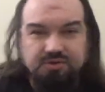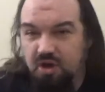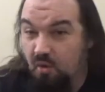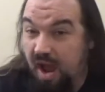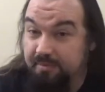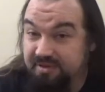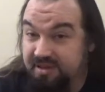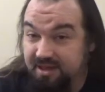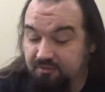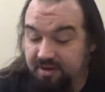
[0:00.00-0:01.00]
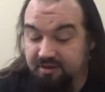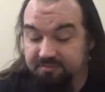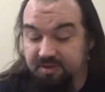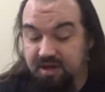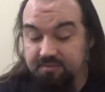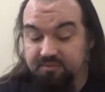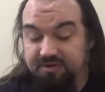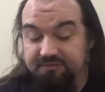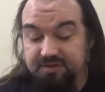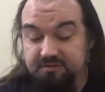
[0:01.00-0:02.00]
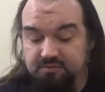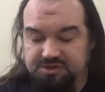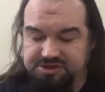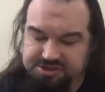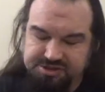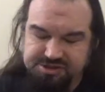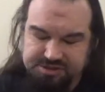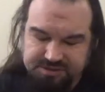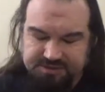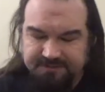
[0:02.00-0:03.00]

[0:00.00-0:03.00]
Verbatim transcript: cohabitate Quannon's body briefly, which